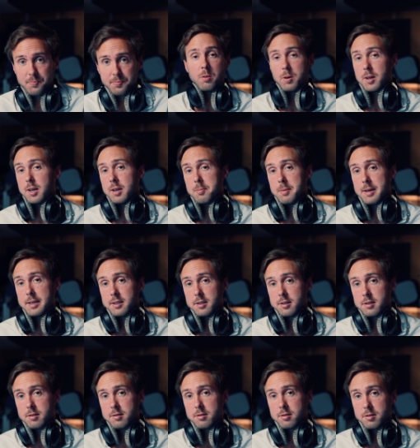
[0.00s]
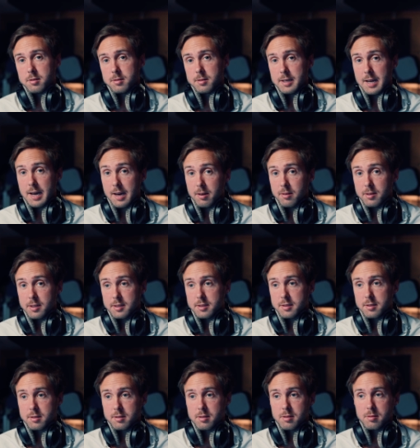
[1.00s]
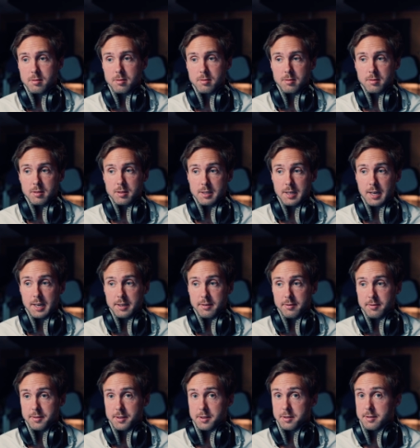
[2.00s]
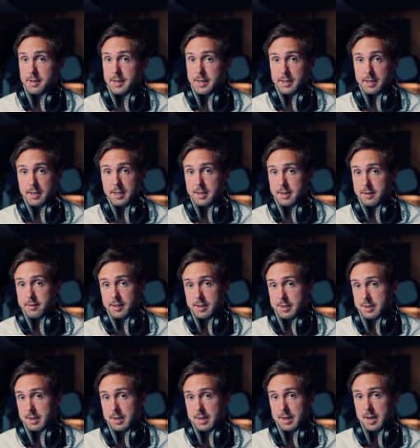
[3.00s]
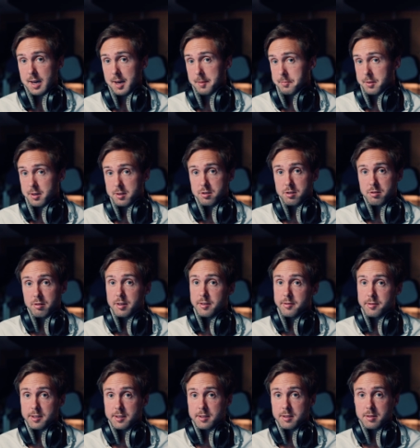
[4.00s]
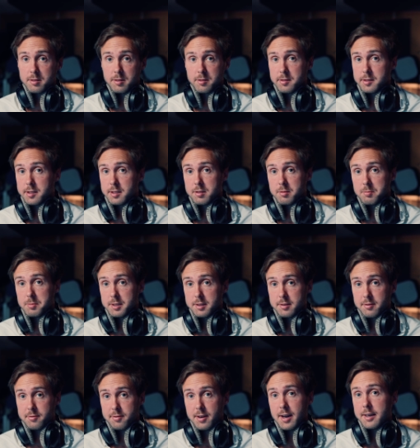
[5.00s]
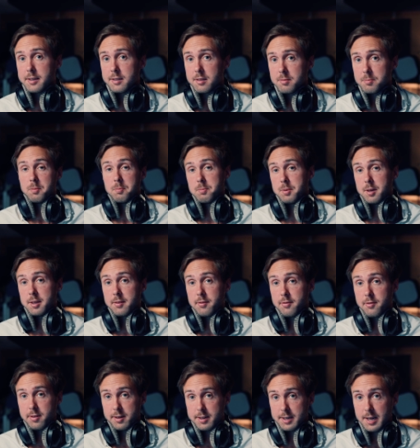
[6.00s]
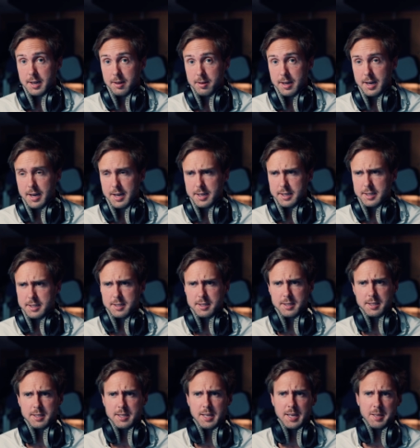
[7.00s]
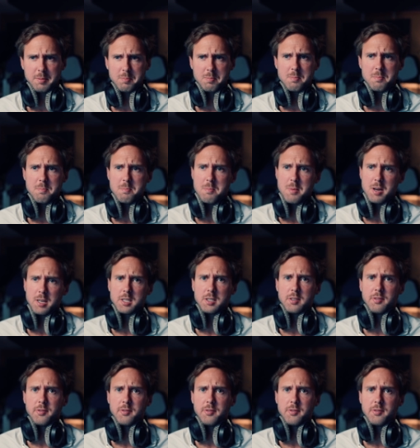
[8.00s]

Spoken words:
What I managed to do now is to kind of create a lyric. I'm not sure if it's going to be the final, but for now I came much